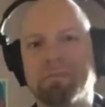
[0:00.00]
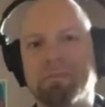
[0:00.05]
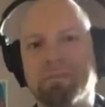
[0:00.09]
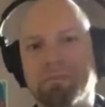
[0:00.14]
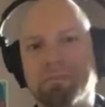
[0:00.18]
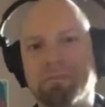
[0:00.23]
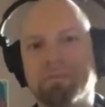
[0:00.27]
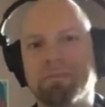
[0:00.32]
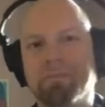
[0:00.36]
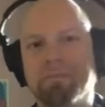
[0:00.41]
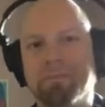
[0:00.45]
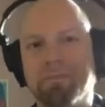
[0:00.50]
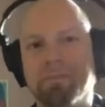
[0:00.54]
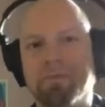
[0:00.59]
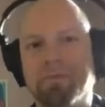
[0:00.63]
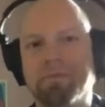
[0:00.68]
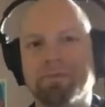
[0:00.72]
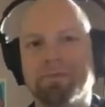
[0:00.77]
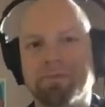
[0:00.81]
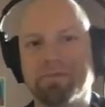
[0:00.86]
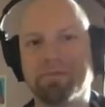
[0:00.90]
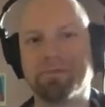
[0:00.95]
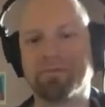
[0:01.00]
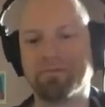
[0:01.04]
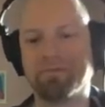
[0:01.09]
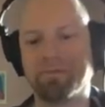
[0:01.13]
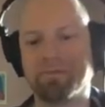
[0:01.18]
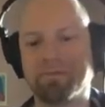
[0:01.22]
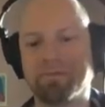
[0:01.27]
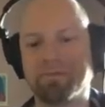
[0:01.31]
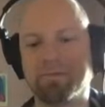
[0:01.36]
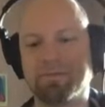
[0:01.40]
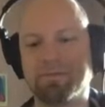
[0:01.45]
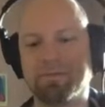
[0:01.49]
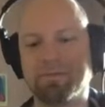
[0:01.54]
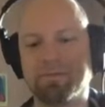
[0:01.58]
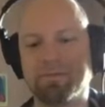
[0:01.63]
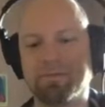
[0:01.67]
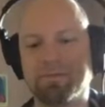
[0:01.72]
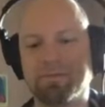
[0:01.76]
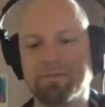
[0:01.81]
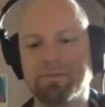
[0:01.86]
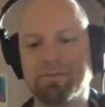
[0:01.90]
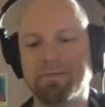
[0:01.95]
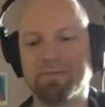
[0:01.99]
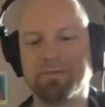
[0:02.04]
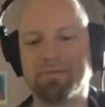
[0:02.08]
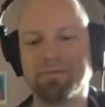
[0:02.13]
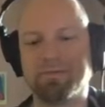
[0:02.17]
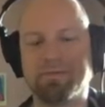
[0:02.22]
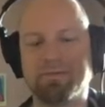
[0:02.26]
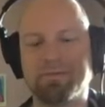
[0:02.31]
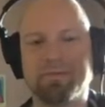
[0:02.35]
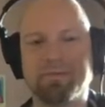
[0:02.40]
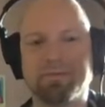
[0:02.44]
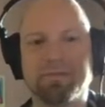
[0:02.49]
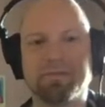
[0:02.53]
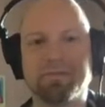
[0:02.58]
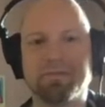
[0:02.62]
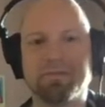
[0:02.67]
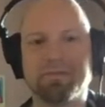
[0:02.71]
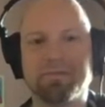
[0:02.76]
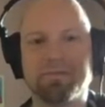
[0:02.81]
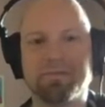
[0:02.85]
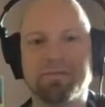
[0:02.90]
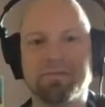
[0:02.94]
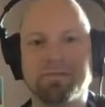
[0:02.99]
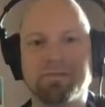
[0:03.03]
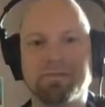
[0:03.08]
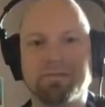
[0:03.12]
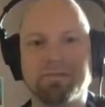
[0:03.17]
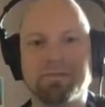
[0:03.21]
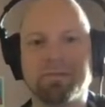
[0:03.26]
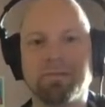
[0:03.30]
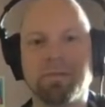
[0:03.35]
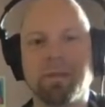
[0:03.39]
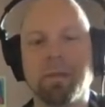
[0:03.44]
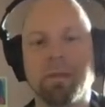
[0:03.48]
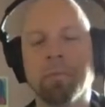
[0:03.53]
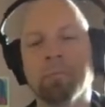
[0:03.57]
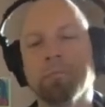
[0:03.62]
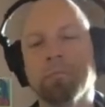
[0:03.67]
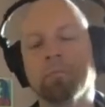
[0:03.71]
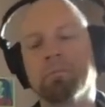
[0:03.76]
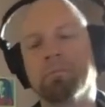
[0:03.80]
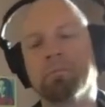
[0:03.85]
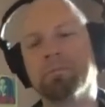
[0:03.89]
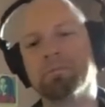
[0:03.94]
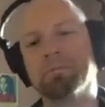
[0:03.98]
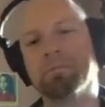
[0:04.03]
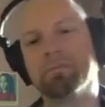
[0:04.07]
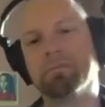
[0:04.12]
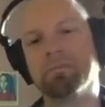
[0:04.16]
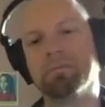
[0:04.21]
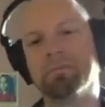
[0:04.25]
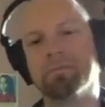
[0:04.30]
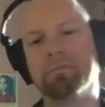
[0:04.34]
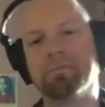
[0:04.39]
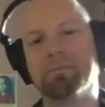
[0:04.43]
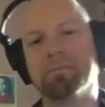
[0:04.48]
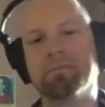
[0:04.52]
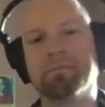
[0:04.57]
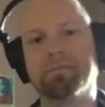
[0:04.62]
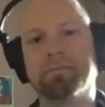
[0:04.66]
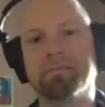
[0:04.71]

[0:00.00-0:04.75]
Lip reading: The person shown says nothing.